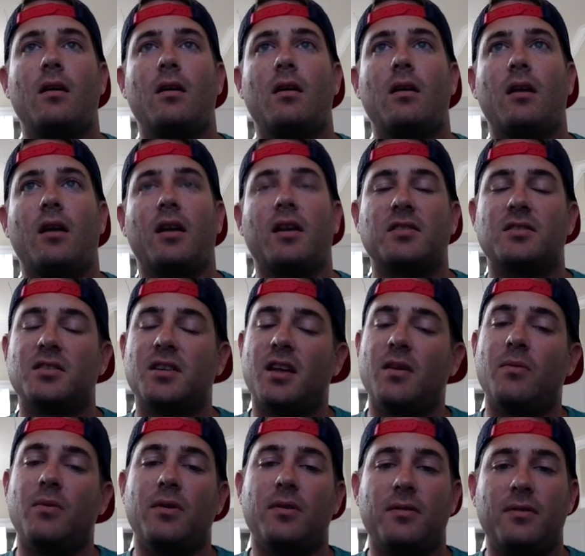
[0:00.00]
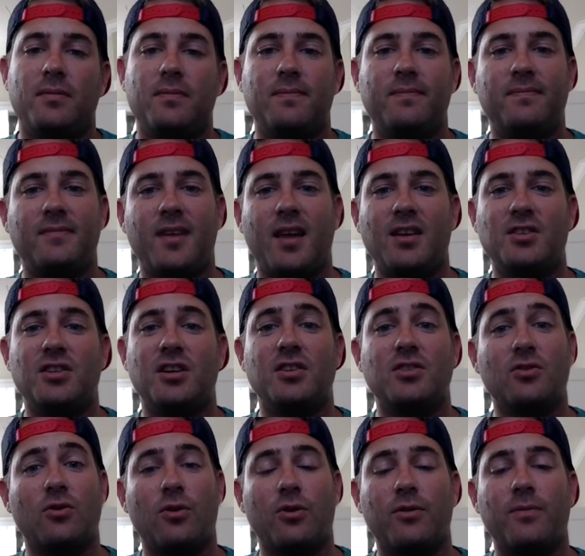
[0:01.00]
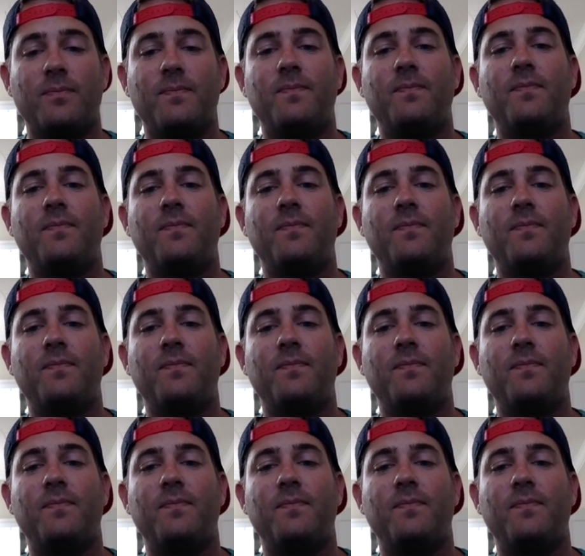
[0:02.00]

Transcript: And I guess same with AJ and Jordan.